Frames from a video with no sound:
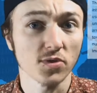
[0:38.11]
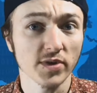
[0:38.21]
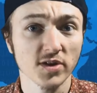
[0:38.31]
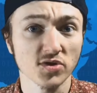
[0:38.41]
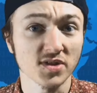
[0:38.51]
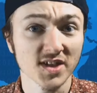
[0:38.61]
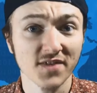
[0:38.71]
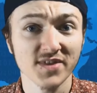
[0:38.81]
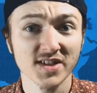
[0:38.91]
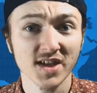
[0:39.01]

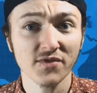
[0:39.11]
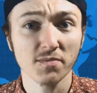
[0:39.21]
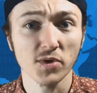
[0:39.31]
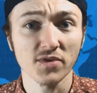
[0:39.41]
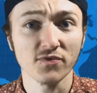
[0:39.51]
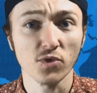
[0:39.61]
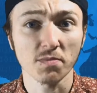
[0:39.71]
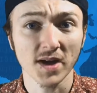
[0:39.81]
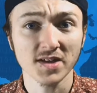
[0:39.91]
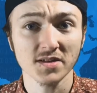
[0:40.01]
$377 million for
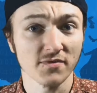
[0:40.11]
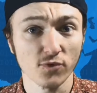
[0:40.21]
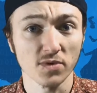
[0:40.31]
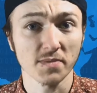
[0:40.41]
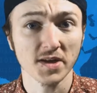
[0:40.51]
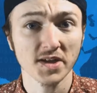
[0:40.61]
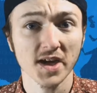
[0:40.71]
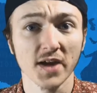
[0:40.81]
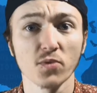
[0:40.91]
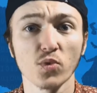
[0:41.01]
the
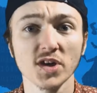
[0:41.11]
Pentagon,